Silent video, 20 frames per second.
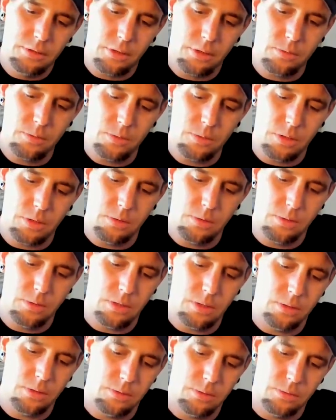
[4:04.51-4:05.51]
Oh, oh,
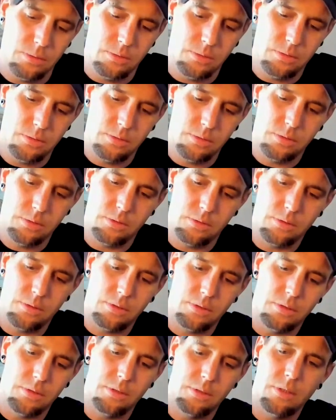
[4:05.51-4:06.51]
oh.
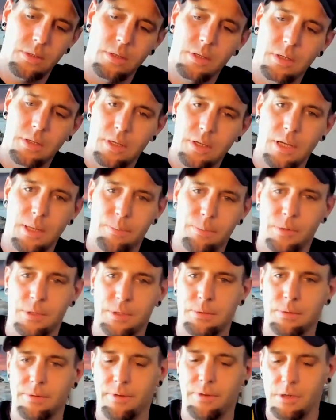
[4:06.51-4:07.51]

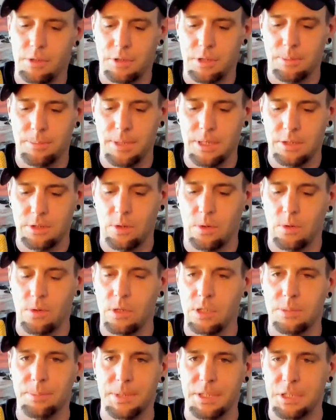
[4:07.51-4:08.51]
Empress reversed. Could be a
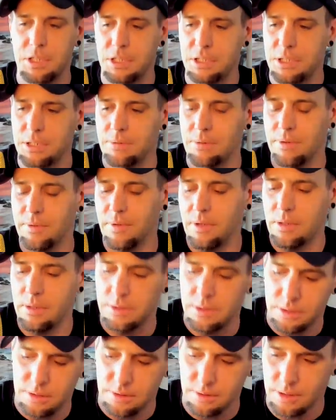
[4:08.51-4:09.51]
Taurus. Magician
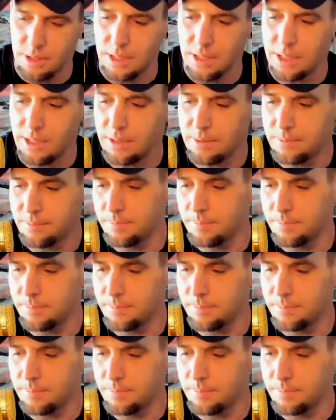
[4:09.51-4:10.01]
reversed. Okay.